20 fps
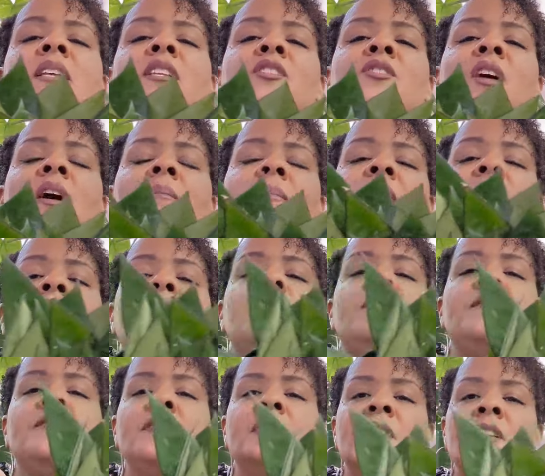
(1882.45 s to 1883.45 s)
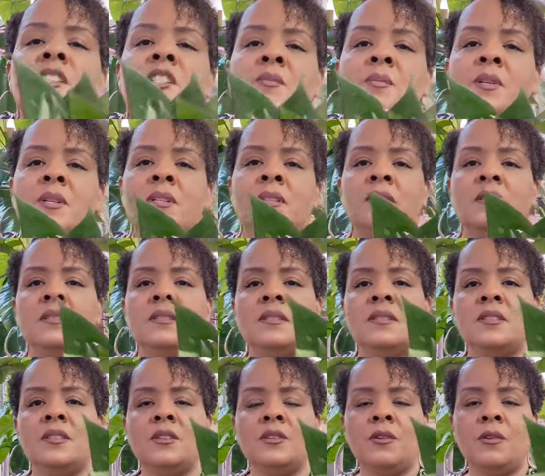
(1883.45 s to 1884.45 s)
So I'm eager for this one
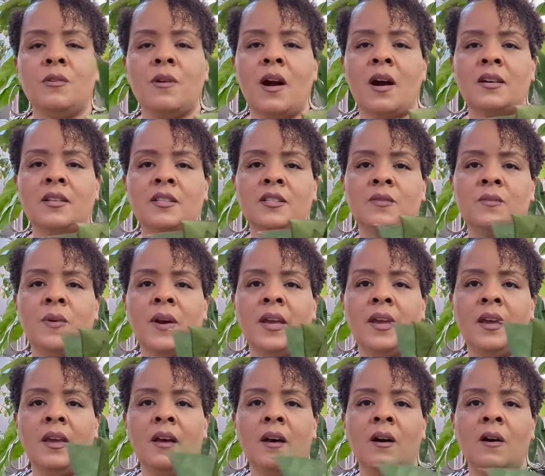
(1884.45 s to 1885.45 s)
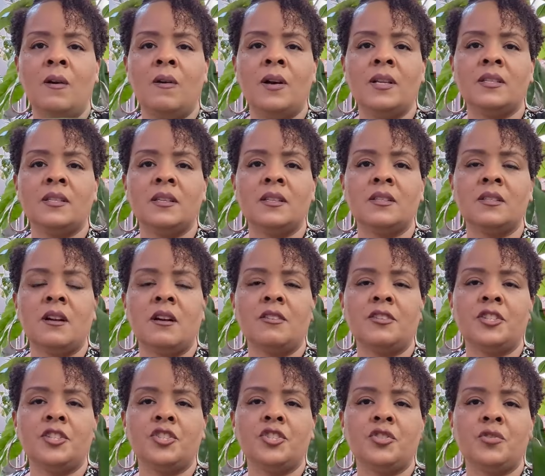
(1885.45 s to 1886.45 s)
to grow out as well and to
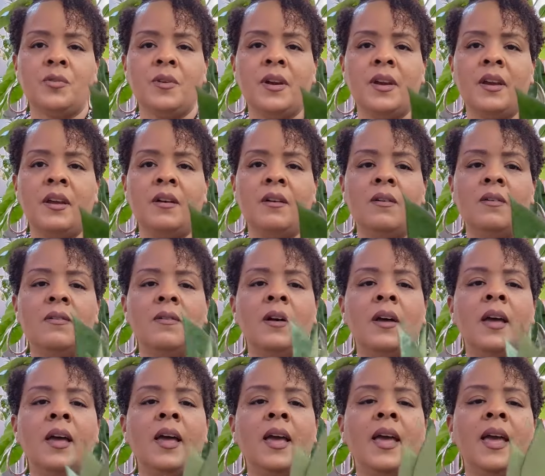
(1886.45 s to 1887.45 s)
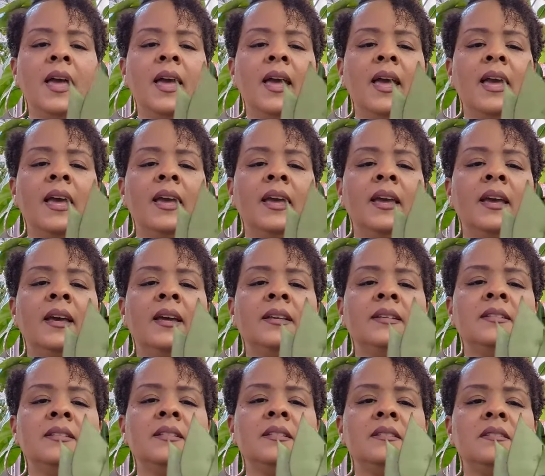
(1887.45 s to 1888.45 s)
start to trail
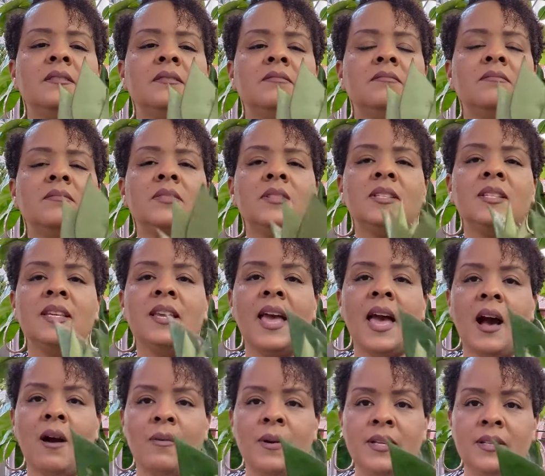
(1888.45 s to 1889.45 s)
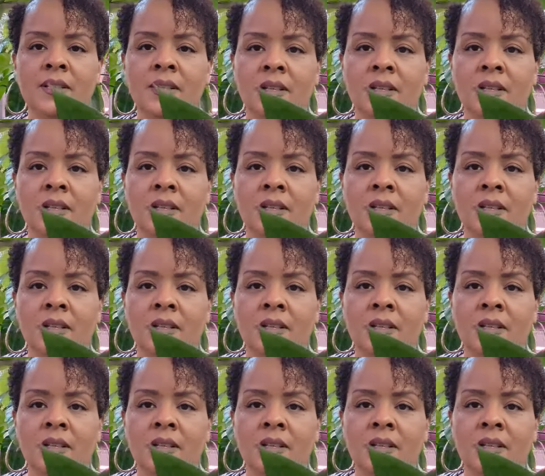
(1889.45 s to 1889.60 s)
and see how it